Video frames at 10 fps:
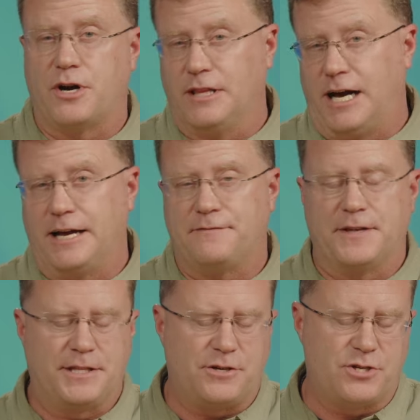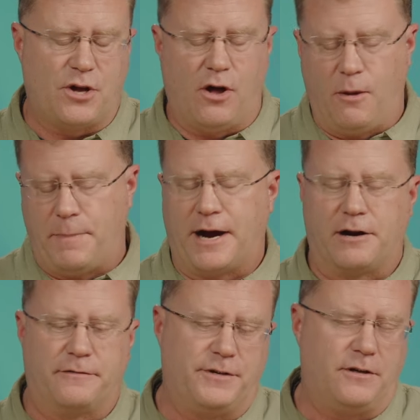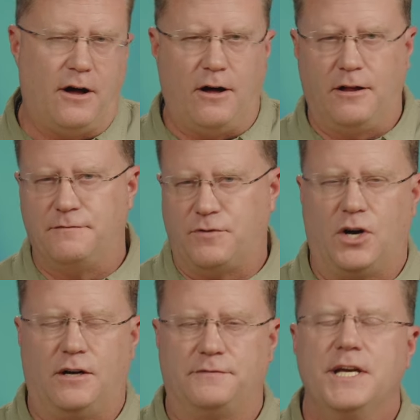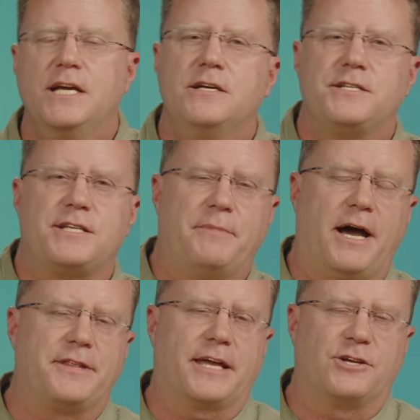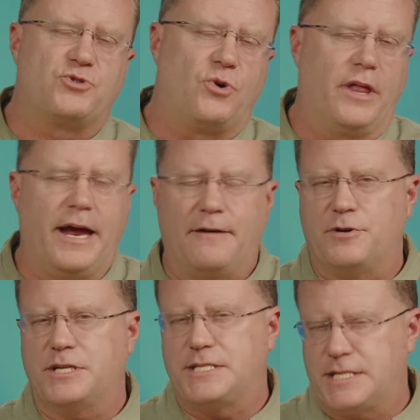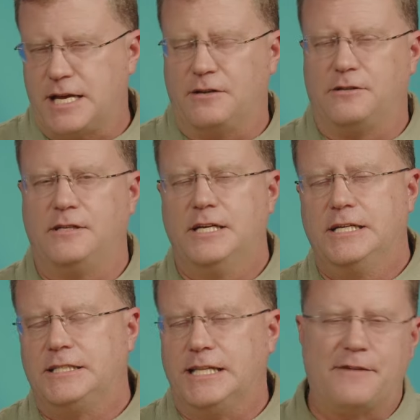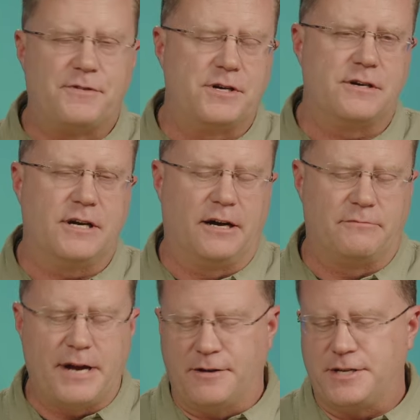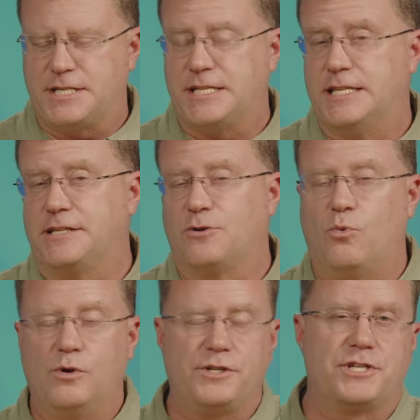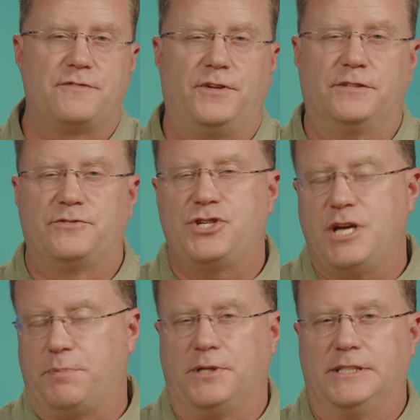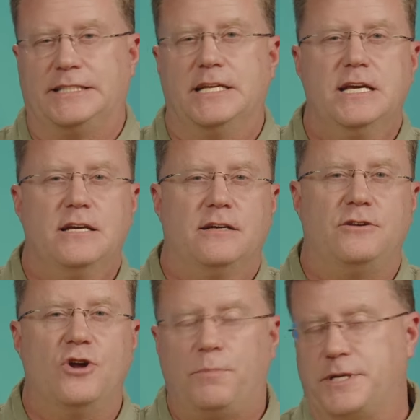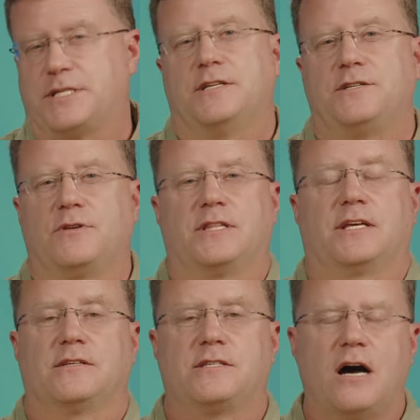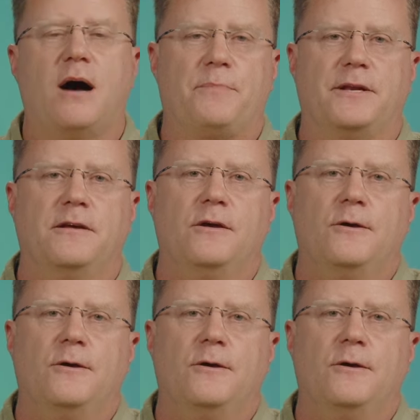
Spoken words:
and our life, and that they're so all-powerful, all-involved, somehow they control every single lever around us, and that the world's just full of sheeple and nobody's going to do anything to stop it.